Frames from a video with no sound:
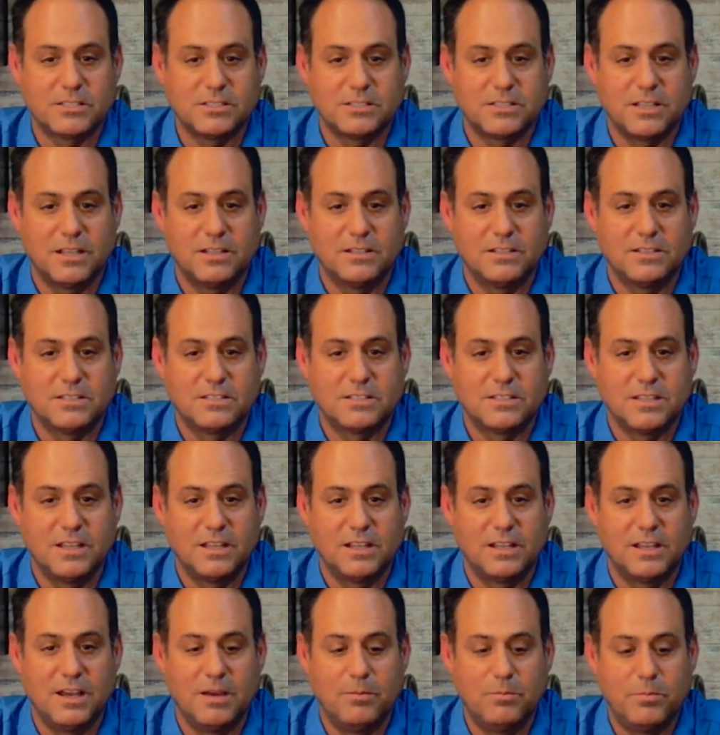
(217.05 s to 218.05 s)
Stand this
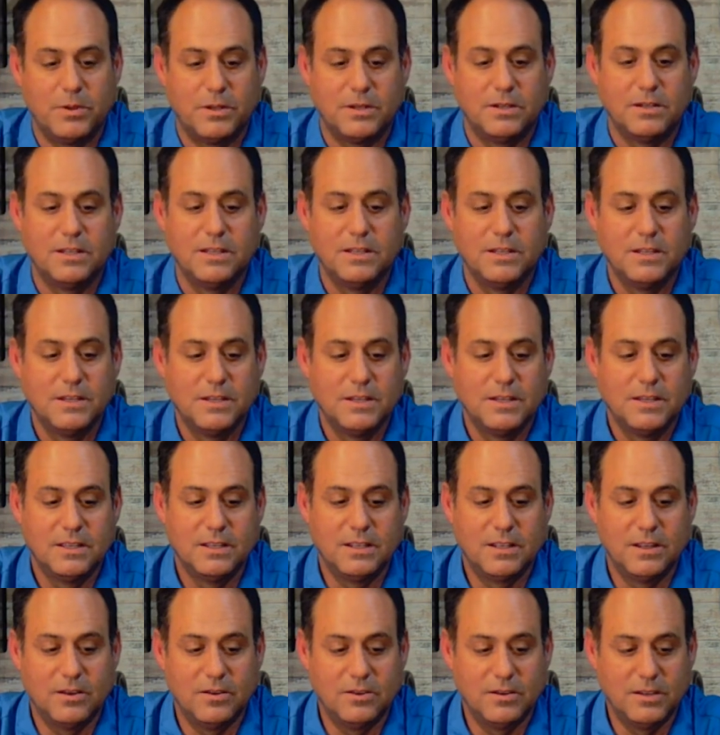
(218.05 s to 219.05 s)
thing up, and
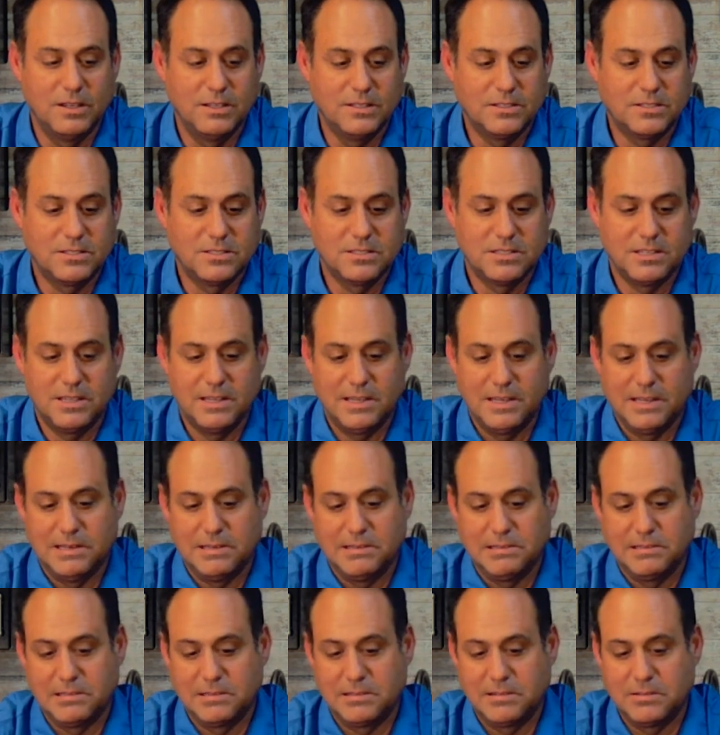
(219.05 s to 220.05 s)
you know it's uh,